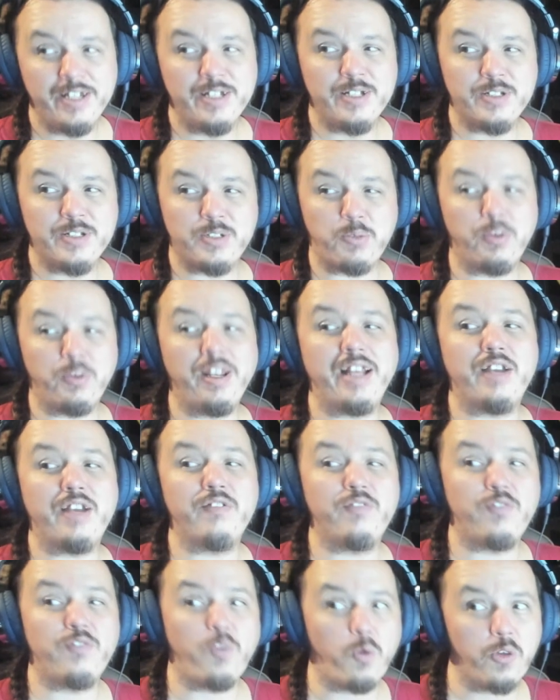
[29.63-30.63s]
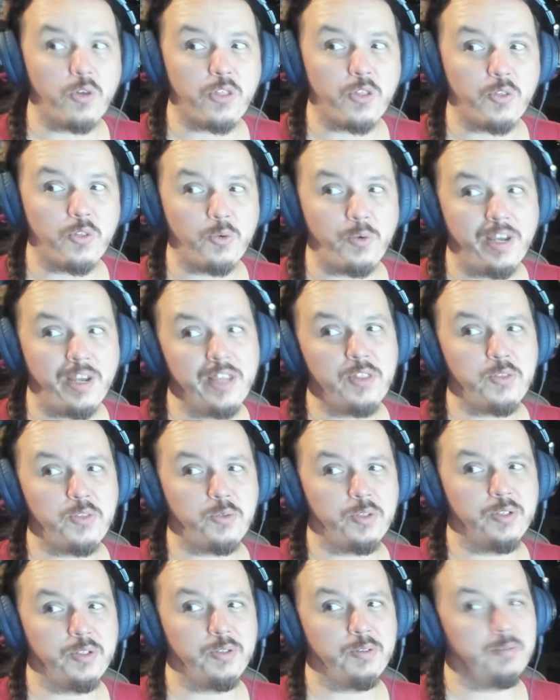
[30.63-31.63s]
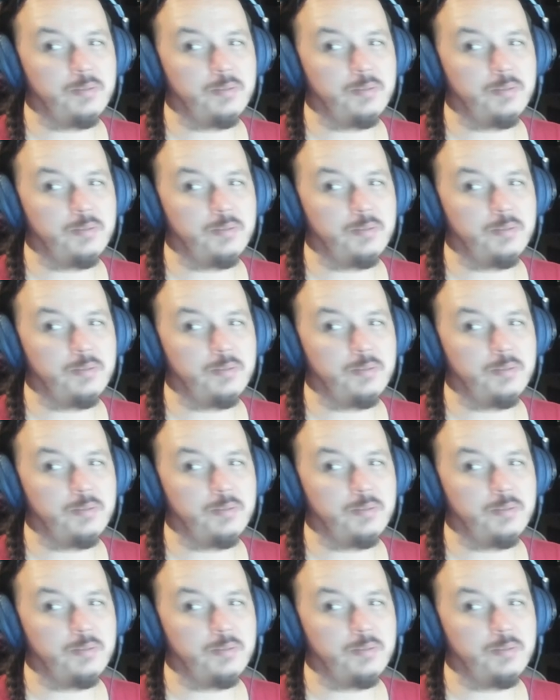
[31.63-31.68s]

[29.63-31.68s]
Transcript: So we're like a fourth of the way through.